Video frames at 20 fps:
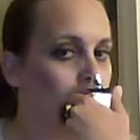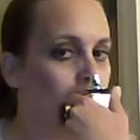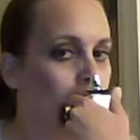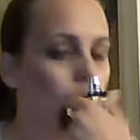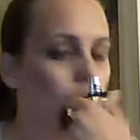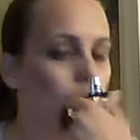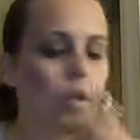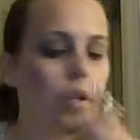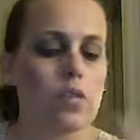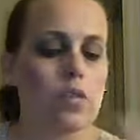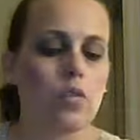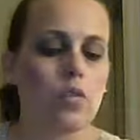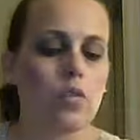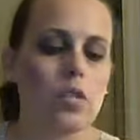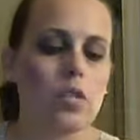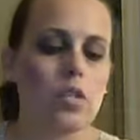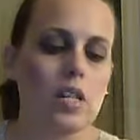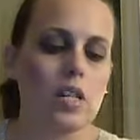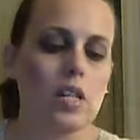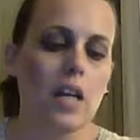was
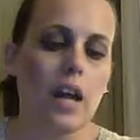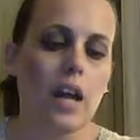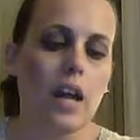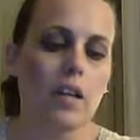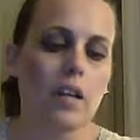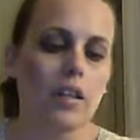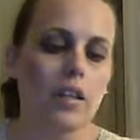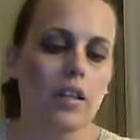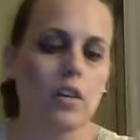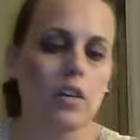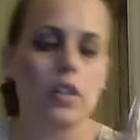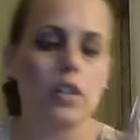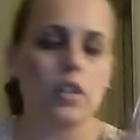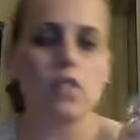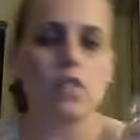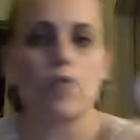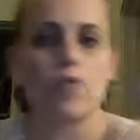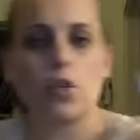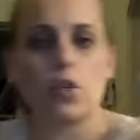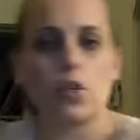Christina
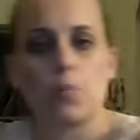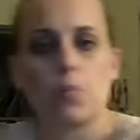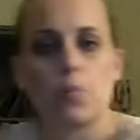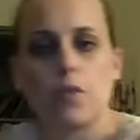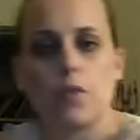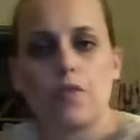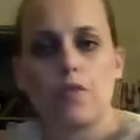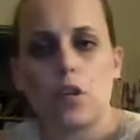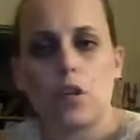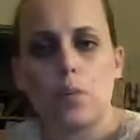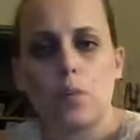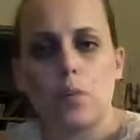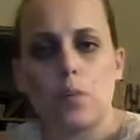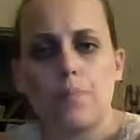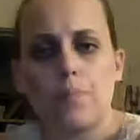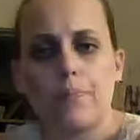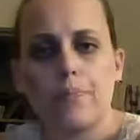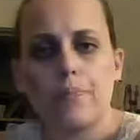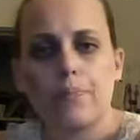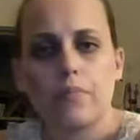Aguilera's first perfume,
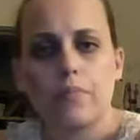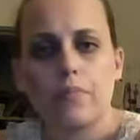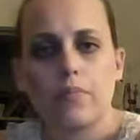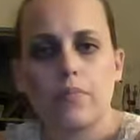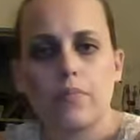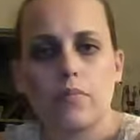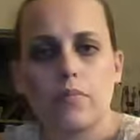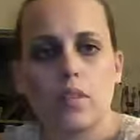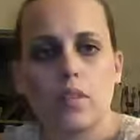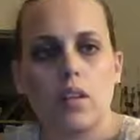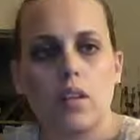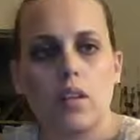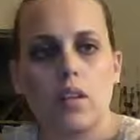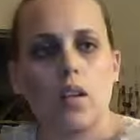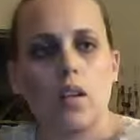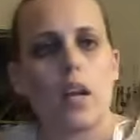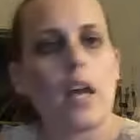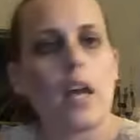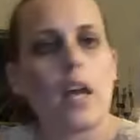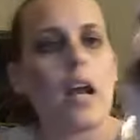
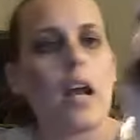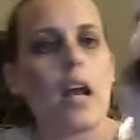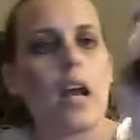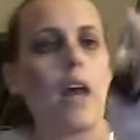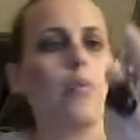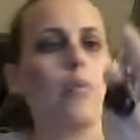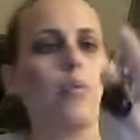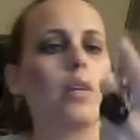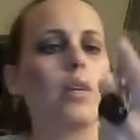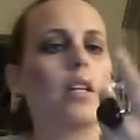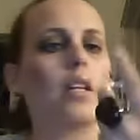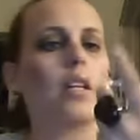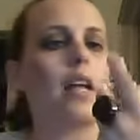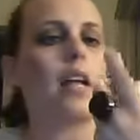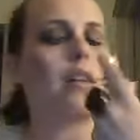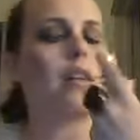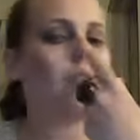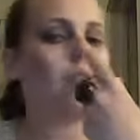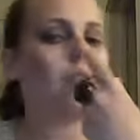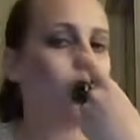and I really
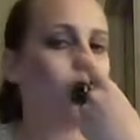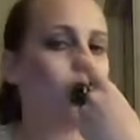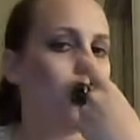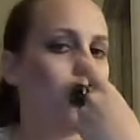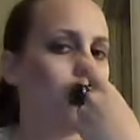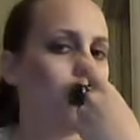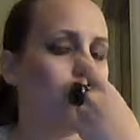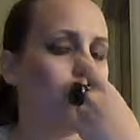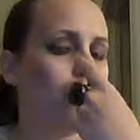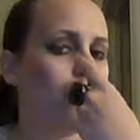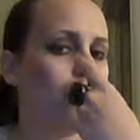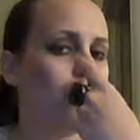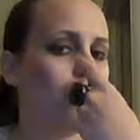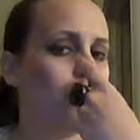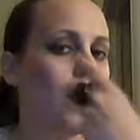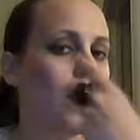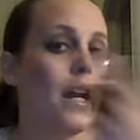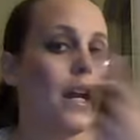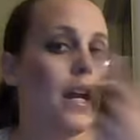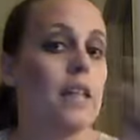like this one.
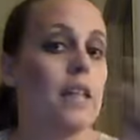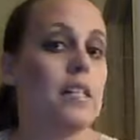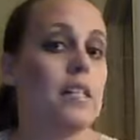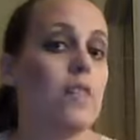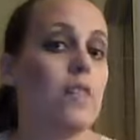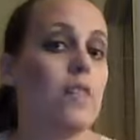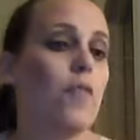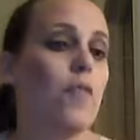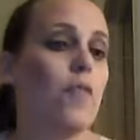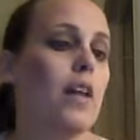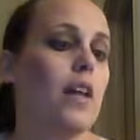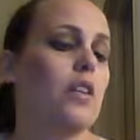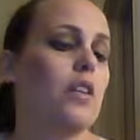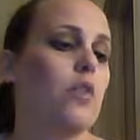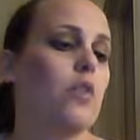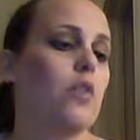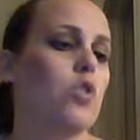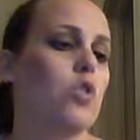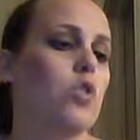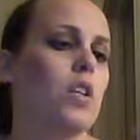And I did find
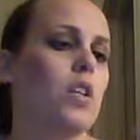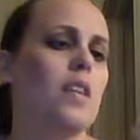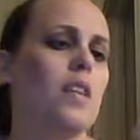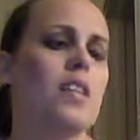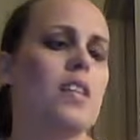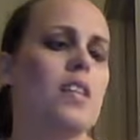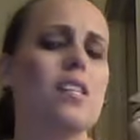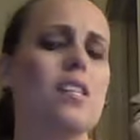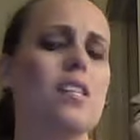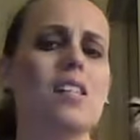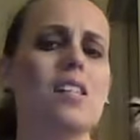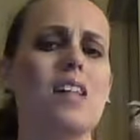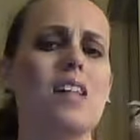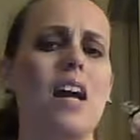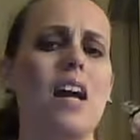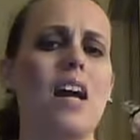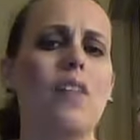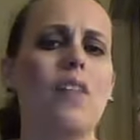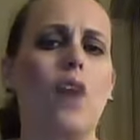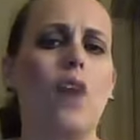lotion. This is
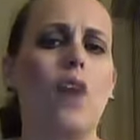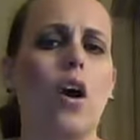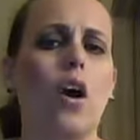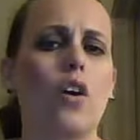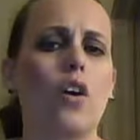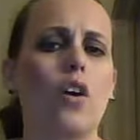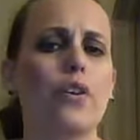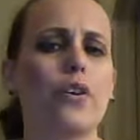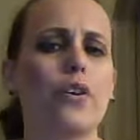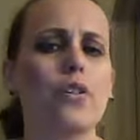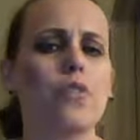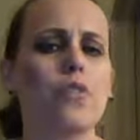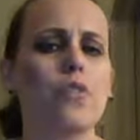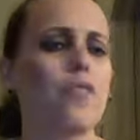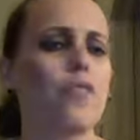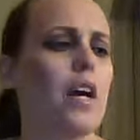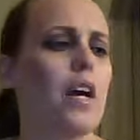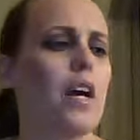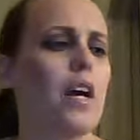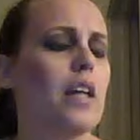kind of harder to
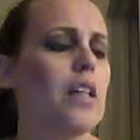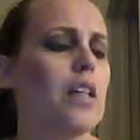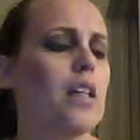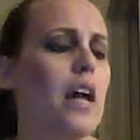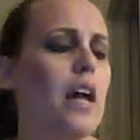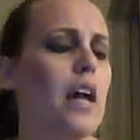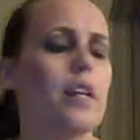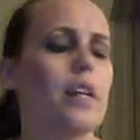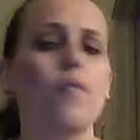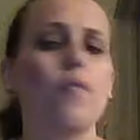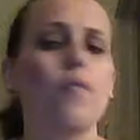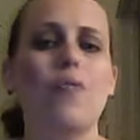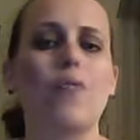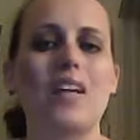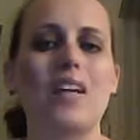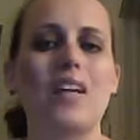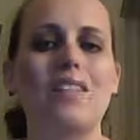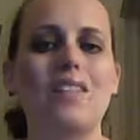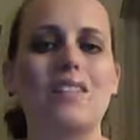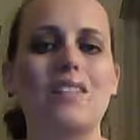find. I didn't
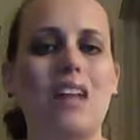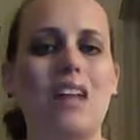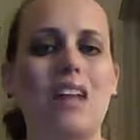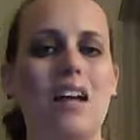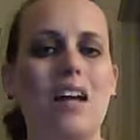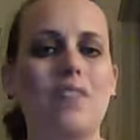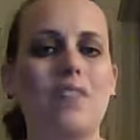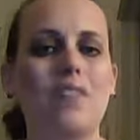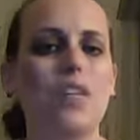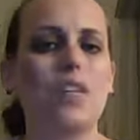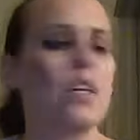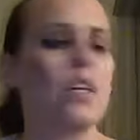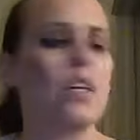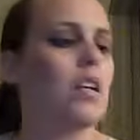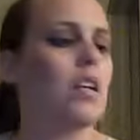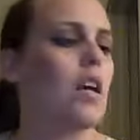find a lot of it